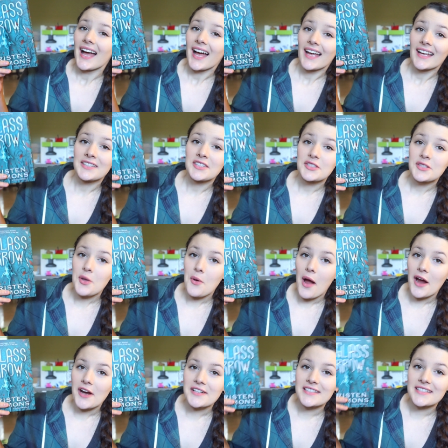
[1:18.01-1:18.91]
it's so
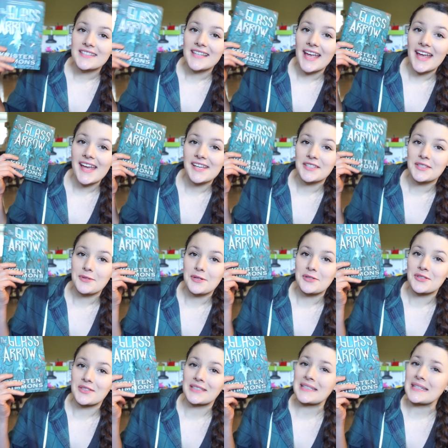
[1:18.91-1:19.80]
hard to say, so I'll
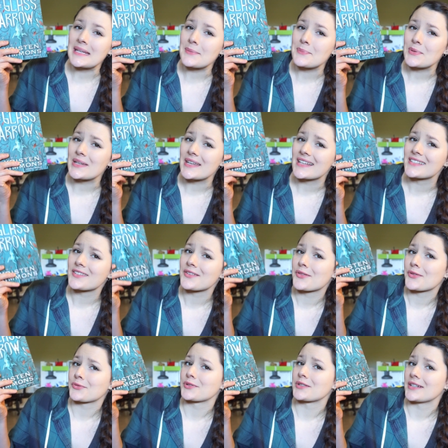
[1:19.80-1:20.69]
just keep it as a
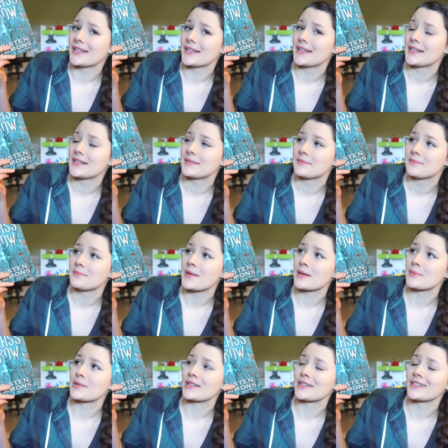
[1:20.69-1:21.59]
three,
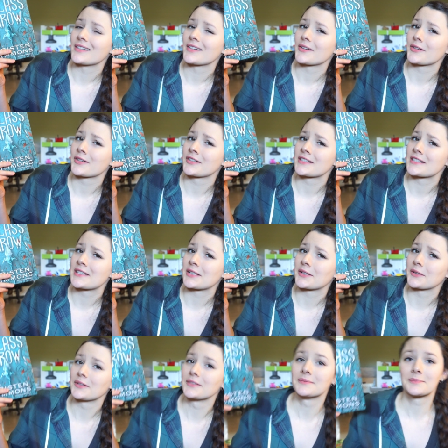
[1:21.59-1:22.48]
maybe, or a
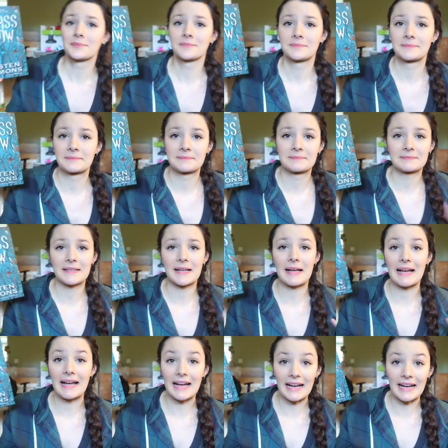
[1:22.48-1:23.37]
two
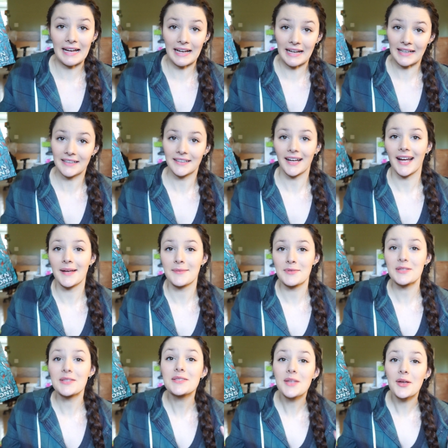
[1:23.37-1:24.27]
ah,
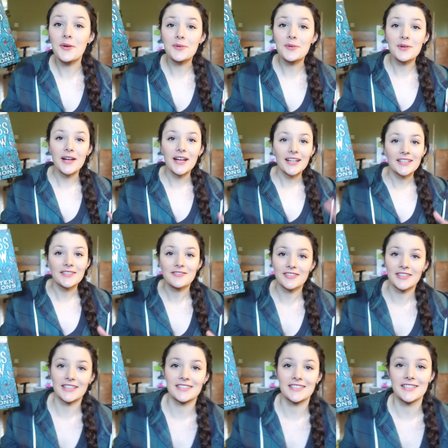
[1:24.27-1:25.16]
I'm so
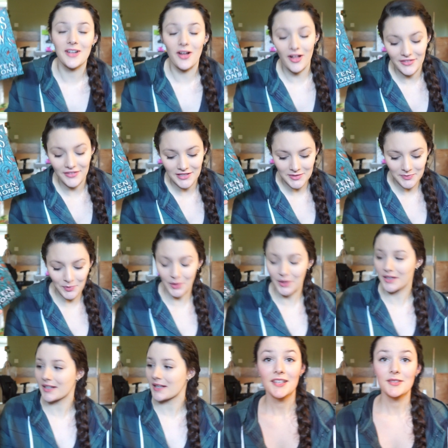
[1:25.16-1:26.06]
conflicted on this
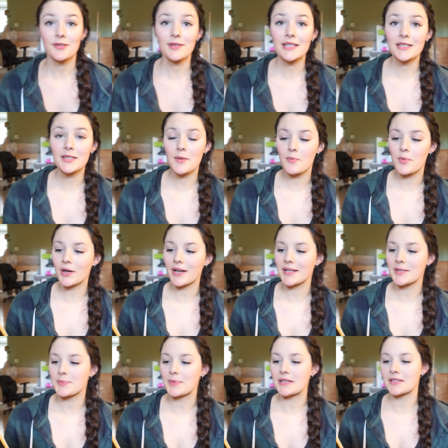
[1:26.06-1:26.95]
book. So this book
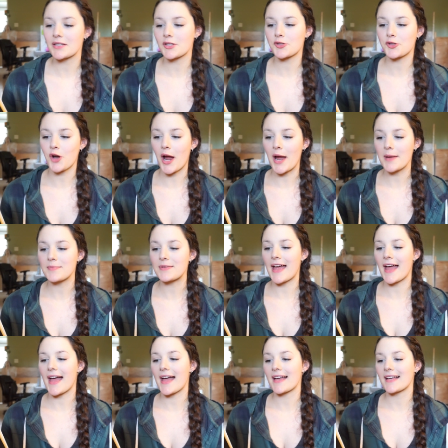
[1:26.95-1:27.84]
has been described
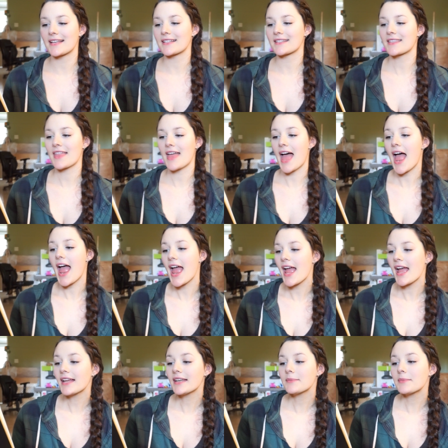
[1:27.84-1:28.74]
as The
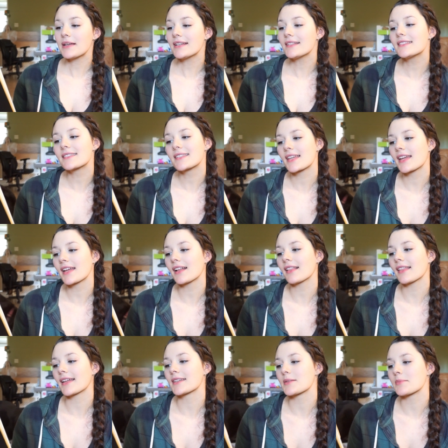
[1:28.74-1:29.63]
Handmaid's
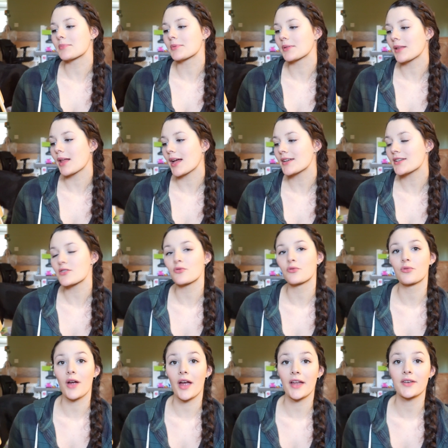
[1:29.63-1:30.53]
Tale and Blood
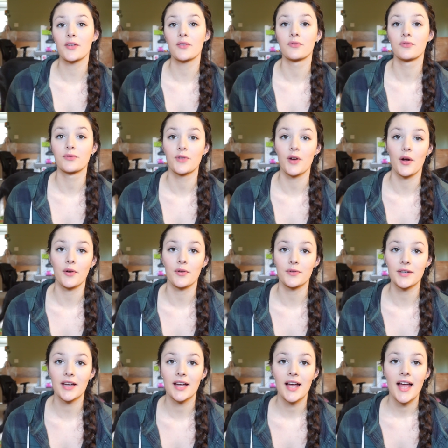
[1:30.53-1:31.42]
Red
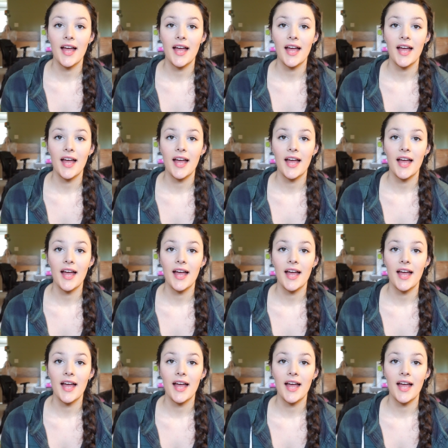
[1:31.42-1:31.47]
Road.